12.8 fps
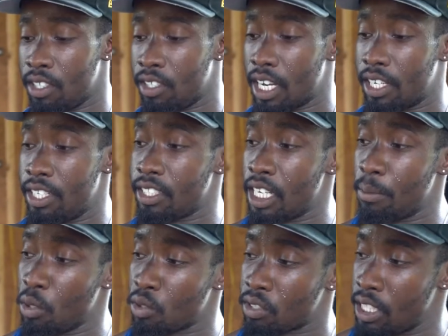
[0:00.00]
Now these
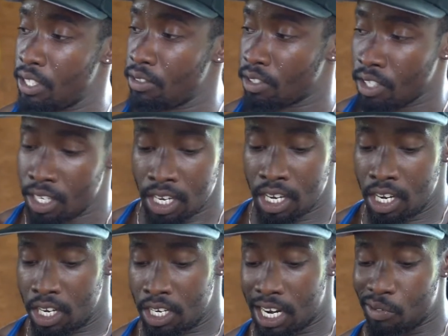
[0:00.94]
elbow sleeves,
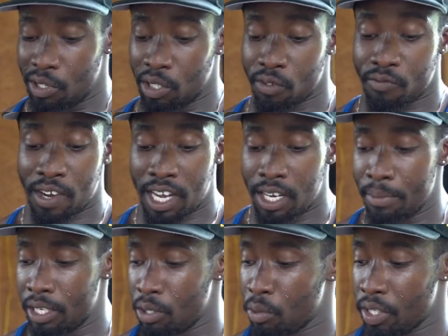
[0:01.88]
you're not really gonna find them
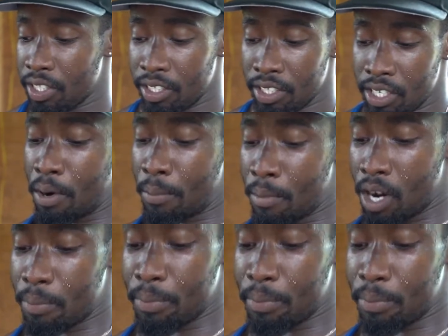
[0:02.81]
anywhere, but Mark